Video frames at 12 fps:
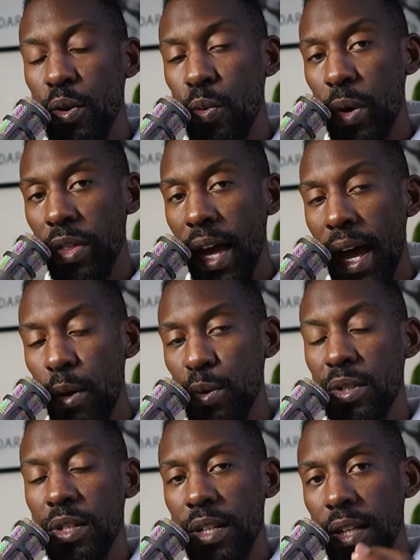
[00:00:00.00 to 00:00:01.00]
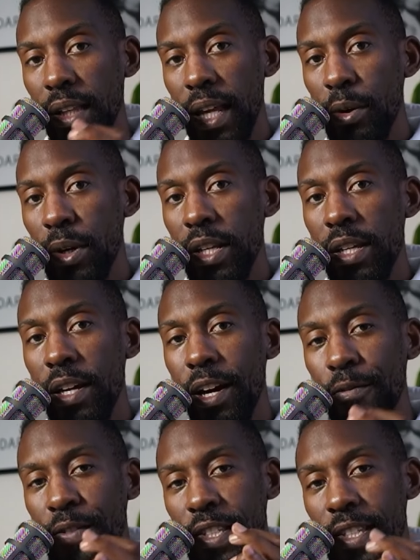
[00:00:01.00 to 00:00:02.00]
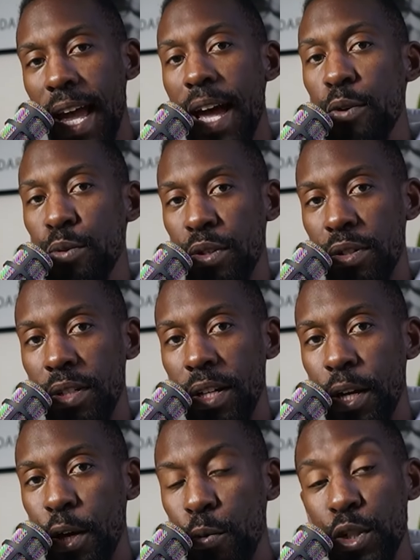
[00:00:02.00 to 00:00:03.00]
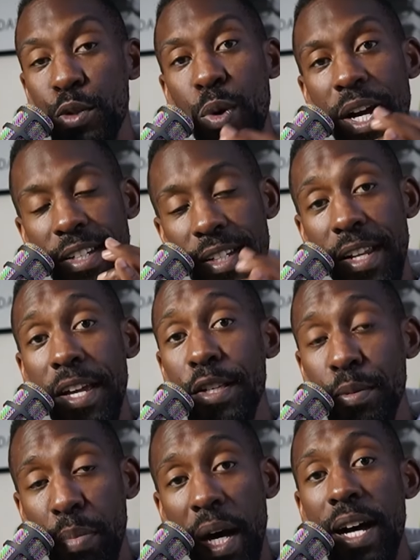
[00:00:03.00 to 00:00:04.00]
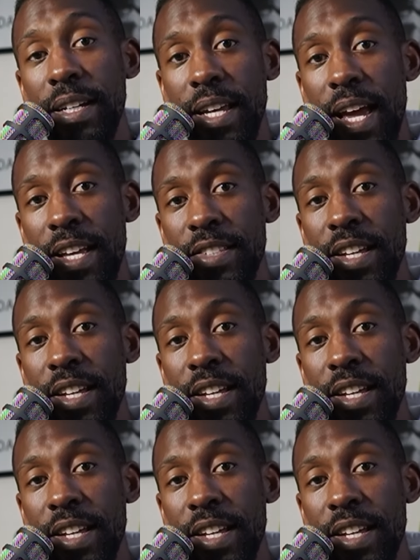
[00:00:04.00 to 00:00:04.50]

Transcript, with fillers: without clarity of sound? Which is why today's podcast